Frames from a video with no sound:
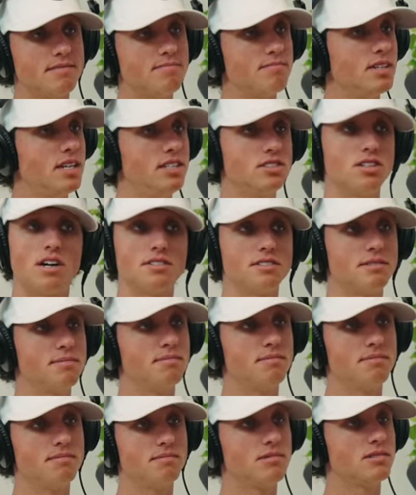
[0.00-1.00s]
Guy. He's awesome. He's a
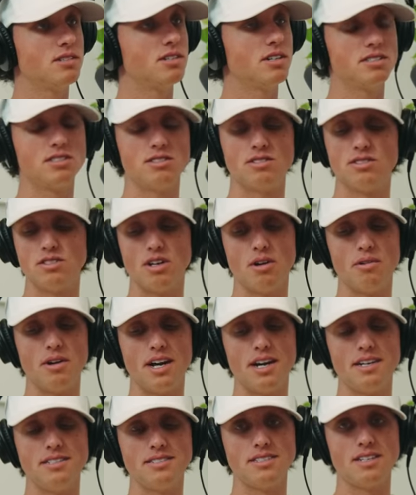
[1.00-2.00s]
good guy. Chris is so
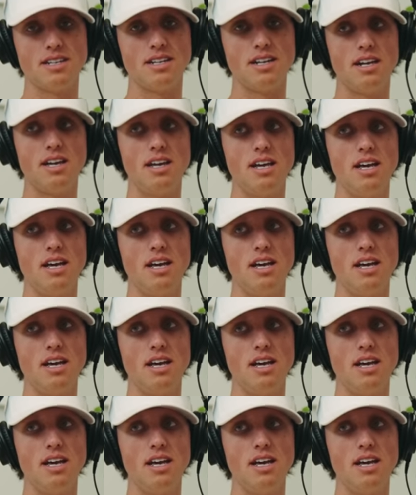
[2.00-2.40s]
nice, and